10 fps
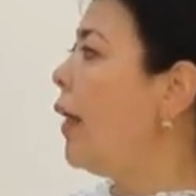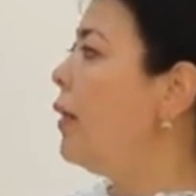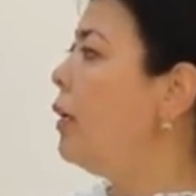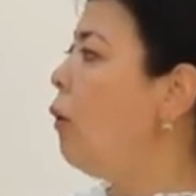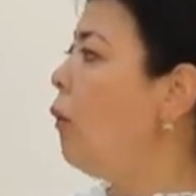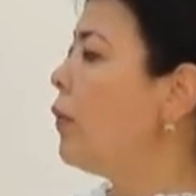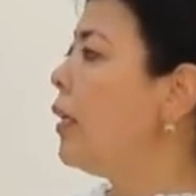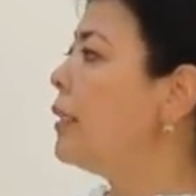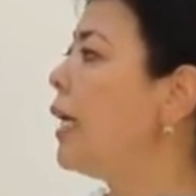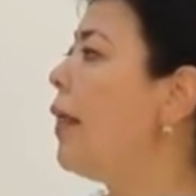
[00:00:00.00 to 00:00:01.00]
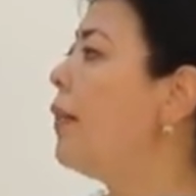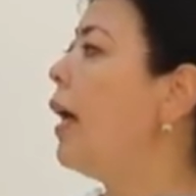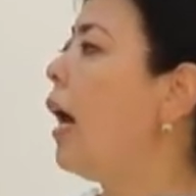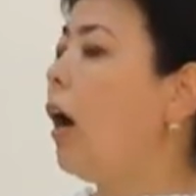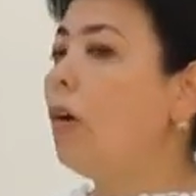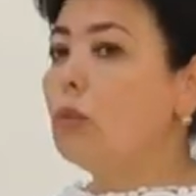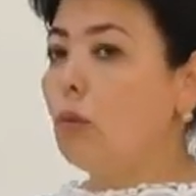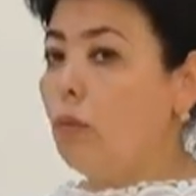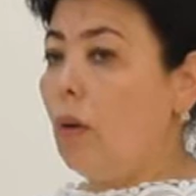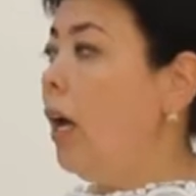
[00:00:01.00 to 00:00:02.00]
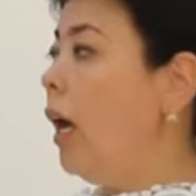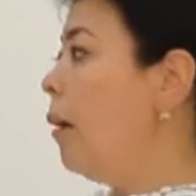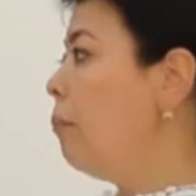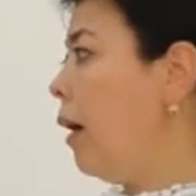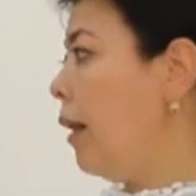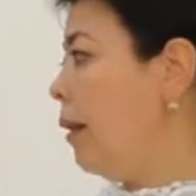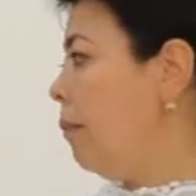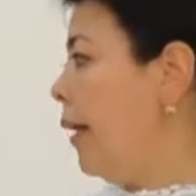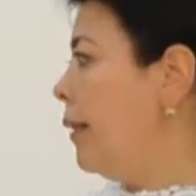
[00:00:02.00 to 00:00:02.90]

at the north end and the House of Parliament.